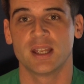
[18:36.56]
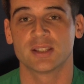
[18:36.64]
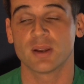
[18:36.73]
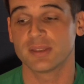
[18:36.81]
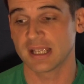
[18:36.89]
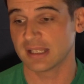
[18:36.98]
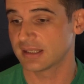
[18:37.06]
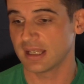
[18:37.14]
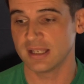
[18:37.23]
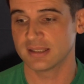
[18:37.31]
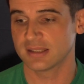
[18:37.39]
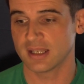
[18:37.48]
So I think it's,
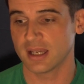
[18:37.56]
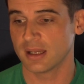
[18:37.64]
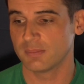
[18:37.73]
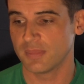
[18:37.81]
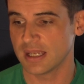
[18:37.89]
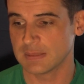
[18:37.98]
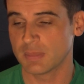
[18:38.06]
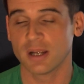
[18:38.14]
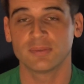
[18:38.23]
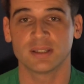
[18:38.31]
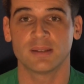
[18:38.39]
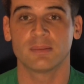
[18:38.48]
it's, uh, it's
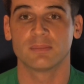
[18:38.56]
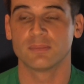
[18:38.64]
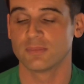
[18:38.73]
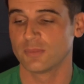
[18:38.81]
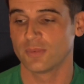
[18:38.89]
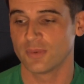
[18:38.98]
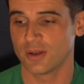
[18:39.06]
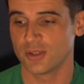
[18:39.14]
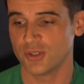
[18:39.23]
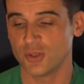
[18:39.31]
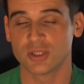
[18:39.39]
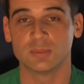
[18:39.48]
perfectly
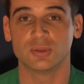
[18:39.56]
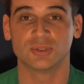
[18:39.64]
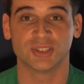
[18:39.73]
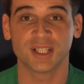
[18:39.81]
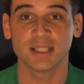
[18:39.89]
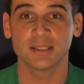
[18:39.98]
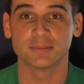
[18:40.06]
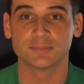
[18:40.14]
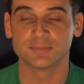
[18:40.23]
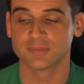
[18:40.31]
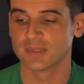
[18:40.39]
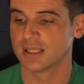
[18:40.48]
usable today.
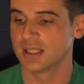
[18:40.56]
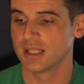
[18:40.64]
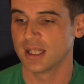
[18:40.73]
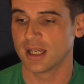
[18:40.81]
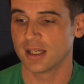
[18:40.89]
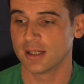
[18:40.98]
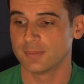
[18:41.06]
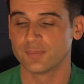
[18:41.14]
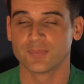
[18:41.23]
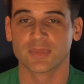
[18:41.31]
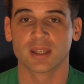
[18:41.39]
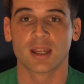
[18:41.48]

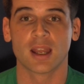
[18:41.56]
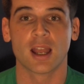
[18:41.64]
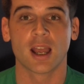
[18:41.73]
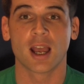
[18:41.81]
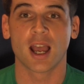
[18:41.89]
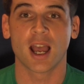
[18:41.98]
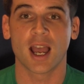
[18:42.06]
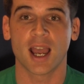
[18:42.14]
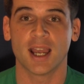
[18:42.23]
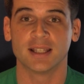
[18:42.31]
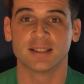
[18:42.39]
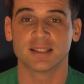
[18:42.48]
Um,
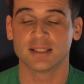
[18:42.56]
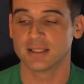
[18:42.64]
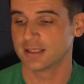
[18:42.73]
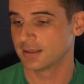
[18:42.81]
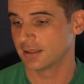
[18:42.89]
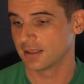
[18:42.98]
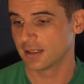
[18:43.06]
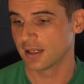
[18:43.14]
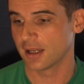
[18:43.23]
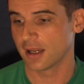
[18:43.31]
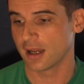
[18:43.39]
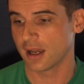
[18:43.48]
and uh,
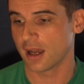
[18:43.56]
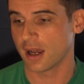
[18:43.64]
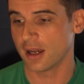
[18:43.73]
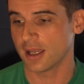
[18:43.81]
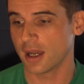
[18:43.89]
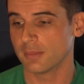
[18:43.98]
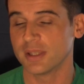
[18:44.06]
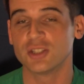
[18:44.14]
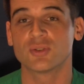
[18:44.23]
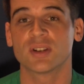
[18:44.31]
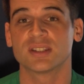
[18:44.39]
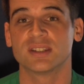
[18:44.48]
I, am
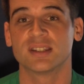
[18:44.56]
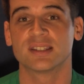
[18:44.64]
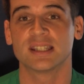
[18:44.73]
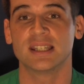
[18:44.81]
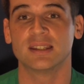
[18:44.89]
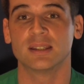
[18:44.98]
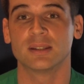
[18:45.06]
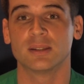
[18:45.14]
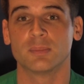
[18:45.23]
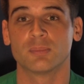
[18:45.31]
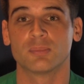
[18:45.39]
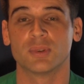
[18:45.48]
interested to see the,
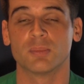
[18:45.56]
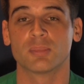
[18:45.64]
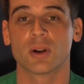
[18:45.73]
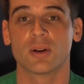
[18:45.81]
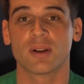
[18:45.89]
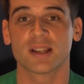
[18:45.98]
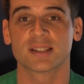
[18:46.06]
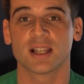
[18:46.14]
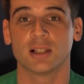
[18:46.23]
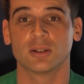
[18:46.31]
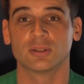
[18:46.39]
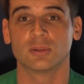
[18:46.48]
the, the progress
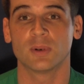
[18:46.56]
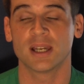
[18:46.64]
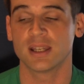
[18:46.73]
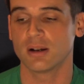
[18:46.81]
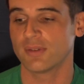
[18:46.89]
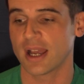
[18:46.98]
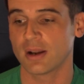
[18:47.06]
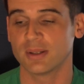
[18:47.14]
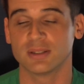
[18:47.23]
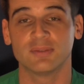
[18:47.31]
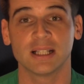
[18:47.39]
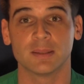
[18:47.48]
along the way of how
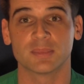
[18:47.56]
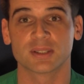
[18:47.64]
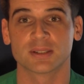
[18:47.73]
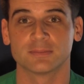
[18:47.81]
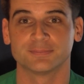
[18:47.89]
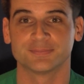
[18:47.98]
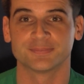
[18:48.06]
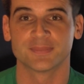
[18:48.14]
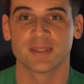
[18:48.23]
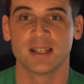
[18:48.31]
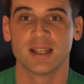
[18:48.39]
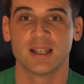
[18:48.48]
it develops.
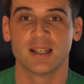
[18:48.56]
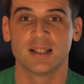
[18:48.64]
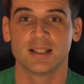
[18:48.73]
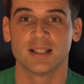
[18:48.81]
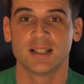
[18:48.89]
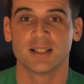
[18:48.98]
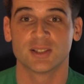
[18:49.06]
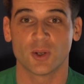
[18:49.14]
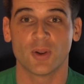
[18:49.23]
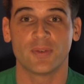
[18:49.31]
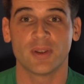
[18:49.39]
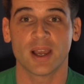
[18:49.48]

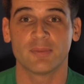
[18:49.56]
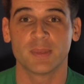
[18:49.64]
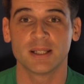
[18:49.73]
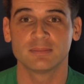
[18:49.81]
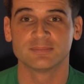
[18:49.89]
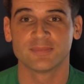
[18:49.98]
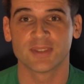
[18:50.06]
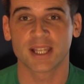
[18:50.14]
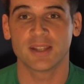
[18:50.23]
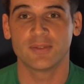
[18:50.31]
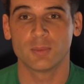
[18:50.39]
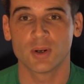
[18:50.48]
So if you have been,
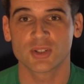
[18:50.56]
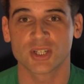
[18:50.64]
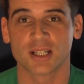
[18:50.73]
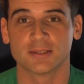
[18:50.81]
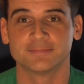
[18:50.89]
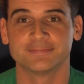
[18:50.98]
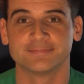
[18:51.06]
thank you for watching.